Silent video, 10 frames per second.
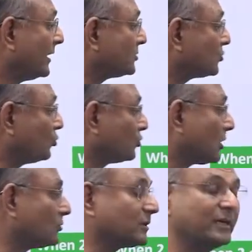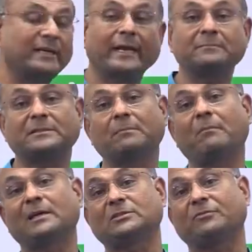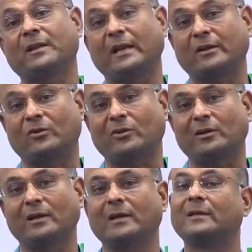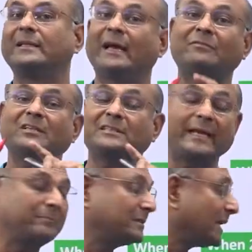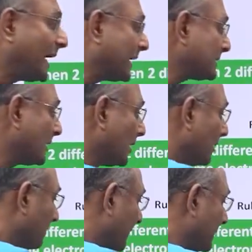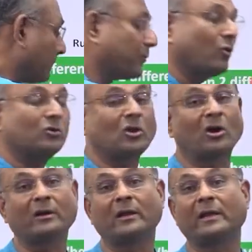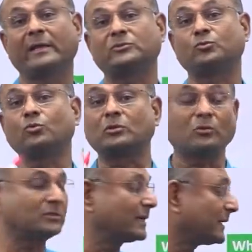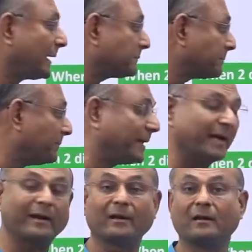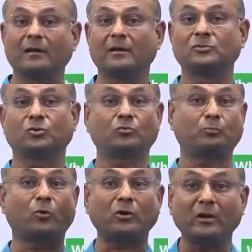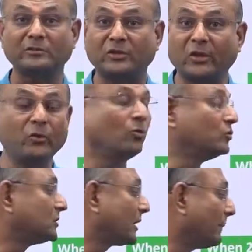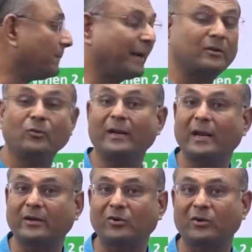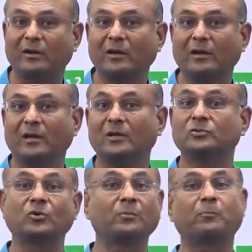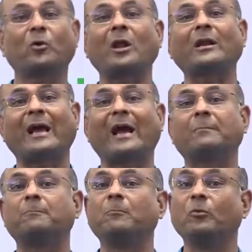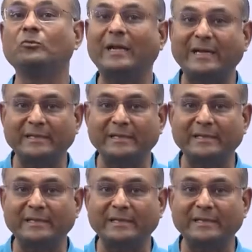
is 2000 times the mass of an electron. They have the same charge, but the proton is 2000 times bigger. So proton is huge compared to an electron. So proton can't move that